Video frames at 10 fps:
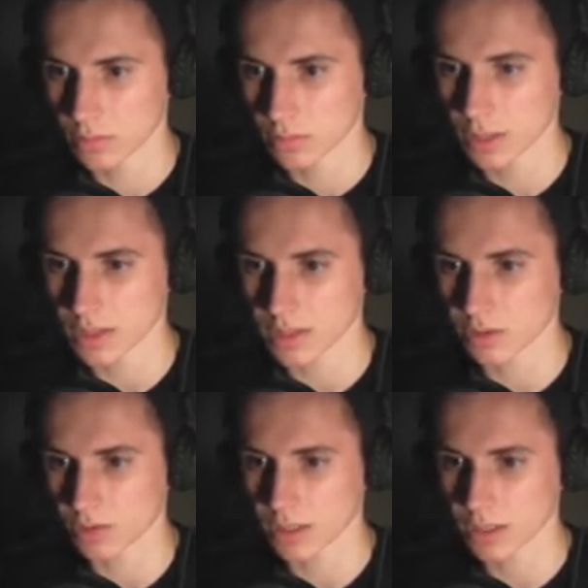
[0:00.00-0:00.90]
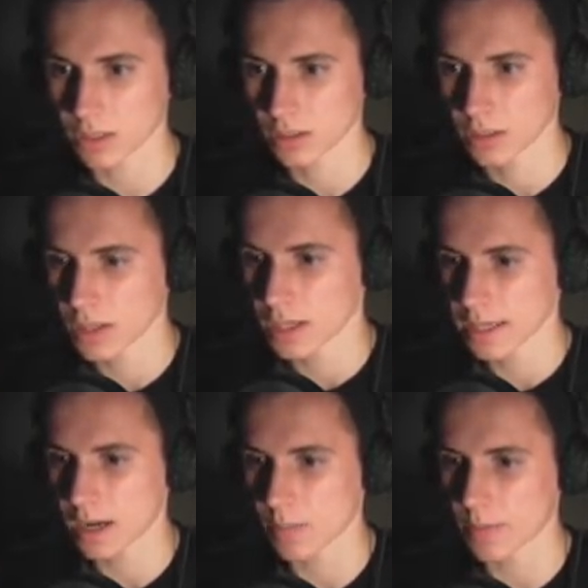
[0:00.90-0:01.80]
Well, that's interesting.
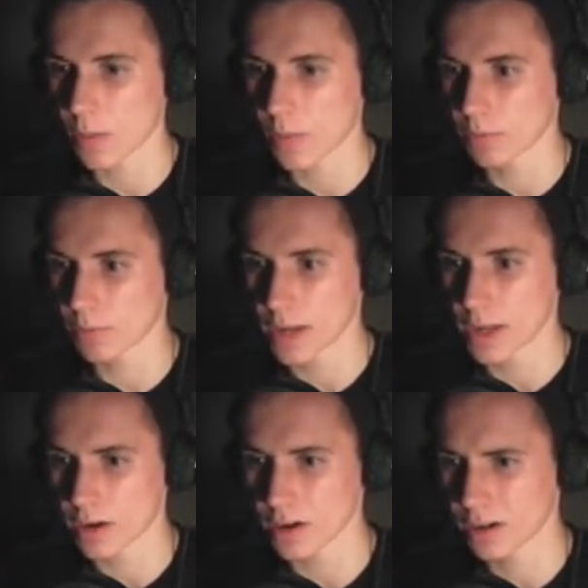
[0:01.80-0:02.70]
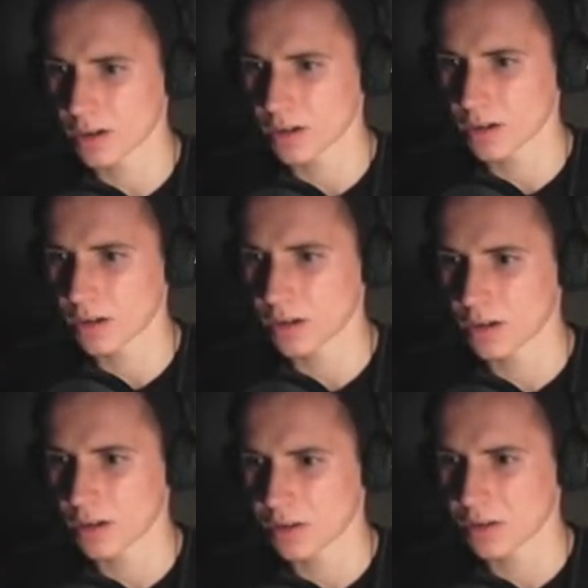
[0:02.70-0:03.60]
Can not be open from here?
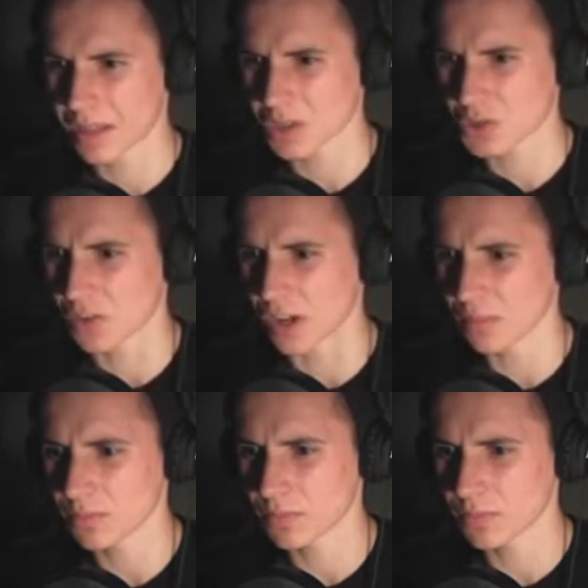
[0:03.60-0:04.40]
That looks fun.